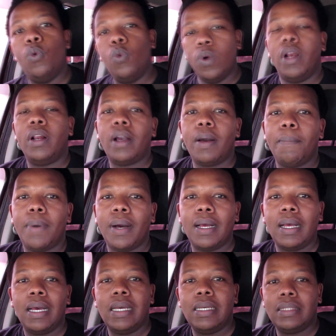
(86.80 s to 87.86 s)
Welcome back
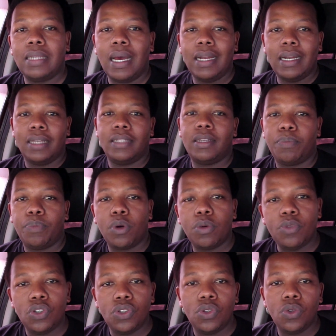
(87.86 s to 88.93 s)
guys, and as I
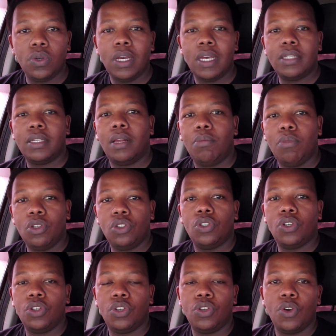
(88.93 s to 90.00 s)
promised you guys, I'll be
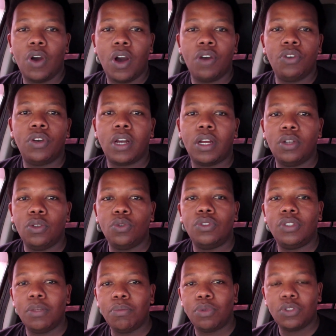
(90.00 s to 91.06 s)
showing you how you can do
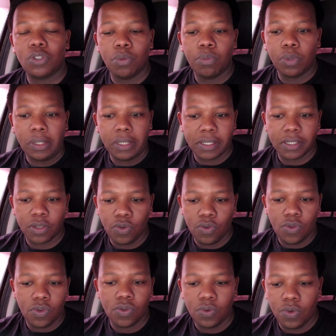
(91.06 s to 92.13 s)
simple tasks
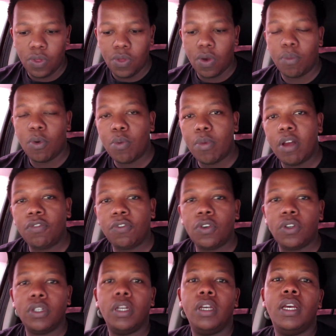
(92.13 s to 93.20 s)
with your mobile
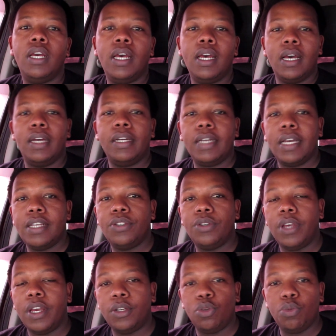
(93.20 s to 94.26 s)
phone, and guys, you
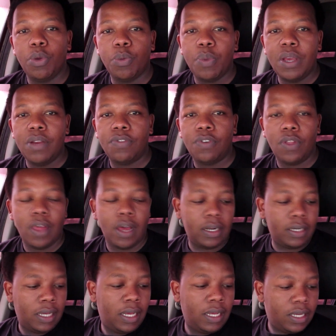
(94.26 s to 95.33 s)
get to be paid for that.
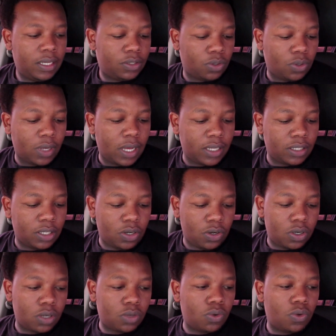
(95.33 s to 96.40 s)
So guys, in
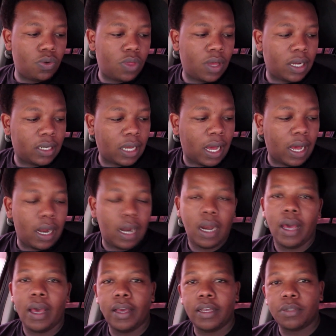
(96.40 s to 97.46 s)
order to do that,
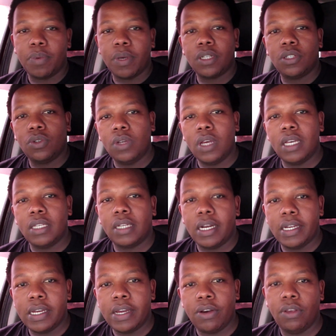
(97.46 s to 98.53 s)
I expect you guys
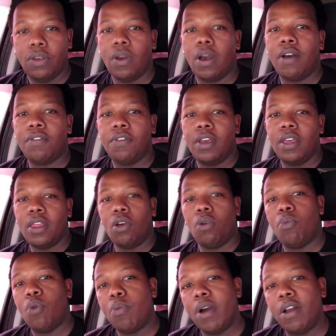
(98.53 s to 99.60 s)
right now, you have either a
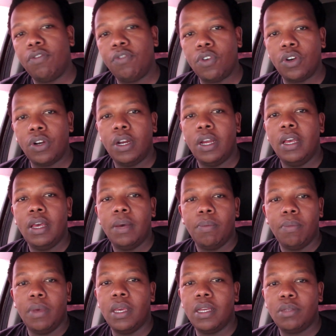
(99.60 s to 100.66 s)
mobile phone,
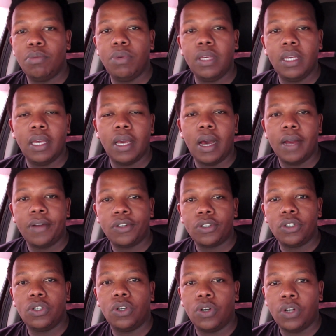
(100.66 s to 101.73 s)
may it be
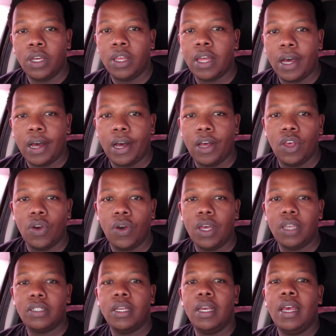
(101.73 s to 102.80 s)
Android or either
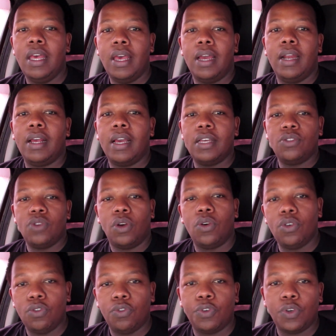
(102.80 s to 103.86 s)
iOS, and guys, you're
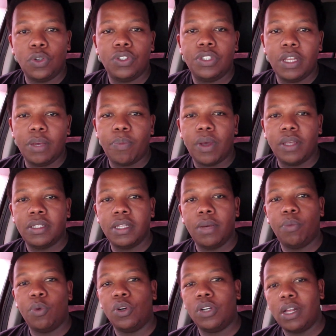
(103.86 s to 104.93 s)
going to follow step by step
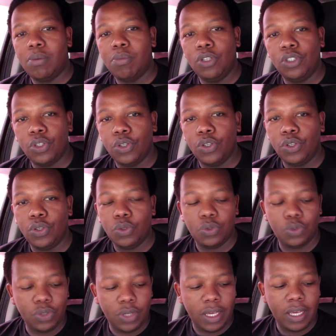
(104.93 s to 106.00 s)
what I'll be showing you
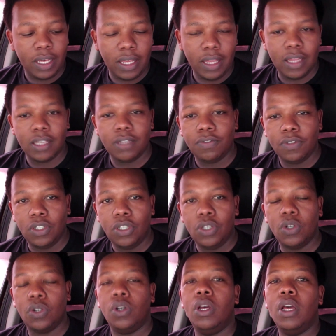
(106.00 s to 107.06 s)
today in this
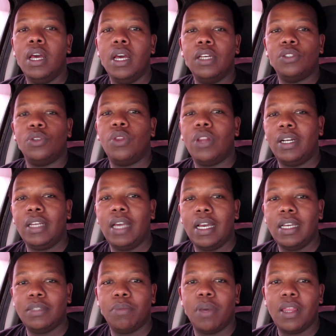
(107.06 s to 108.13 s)
video, so that
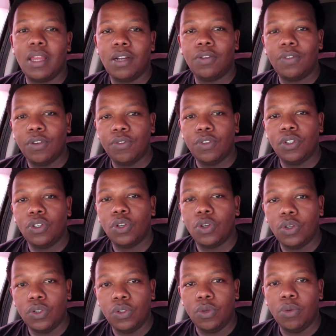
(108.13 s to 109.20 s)
guys, by the end of the
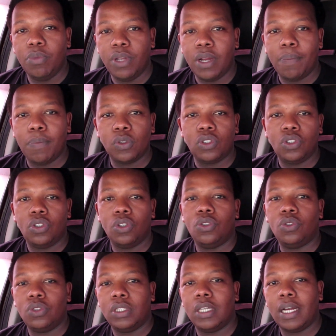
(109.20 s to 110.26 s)
video, you'll be in a position
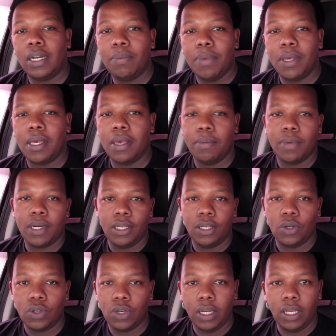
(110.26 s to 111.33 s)
to start making money
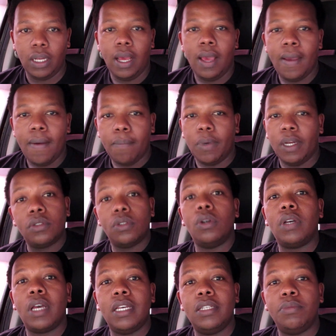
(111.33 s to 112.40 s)
on it. But so
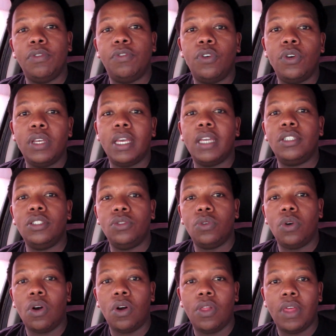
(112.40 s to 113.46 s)
guys, before we get
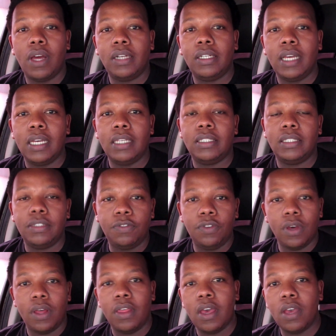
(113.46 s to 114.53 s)
into all that guys, if
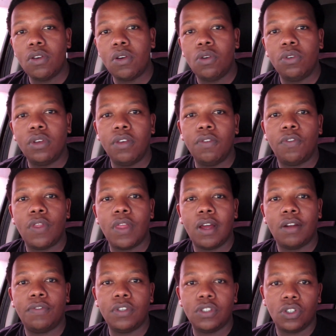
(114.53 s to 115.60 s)
you're there, you're looking for
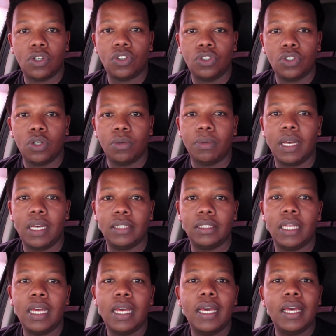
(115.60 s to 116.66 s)
that physical job guys,
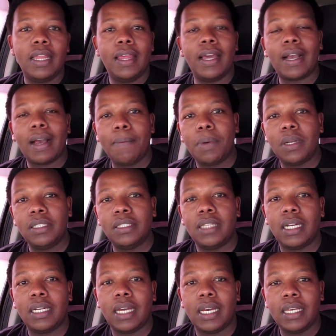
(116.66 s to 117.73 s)
there are companies
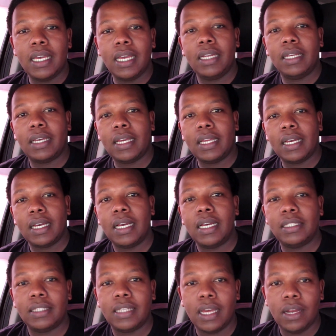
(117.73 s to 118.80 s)
that are here in Kenya
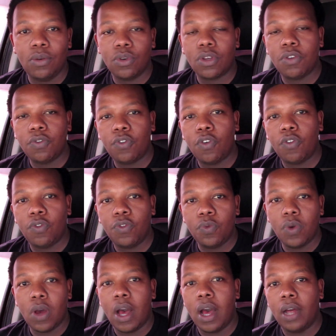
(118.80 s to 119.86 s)
guys, they are looking for
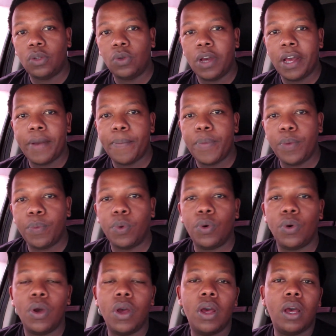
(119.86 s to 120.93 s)
to help people
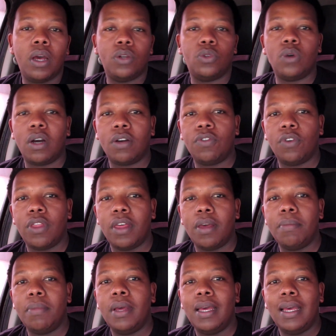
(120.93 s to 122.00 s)
to work for
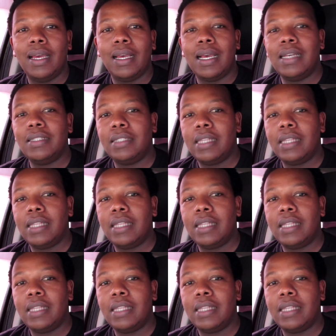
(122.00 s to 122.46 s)
them guys.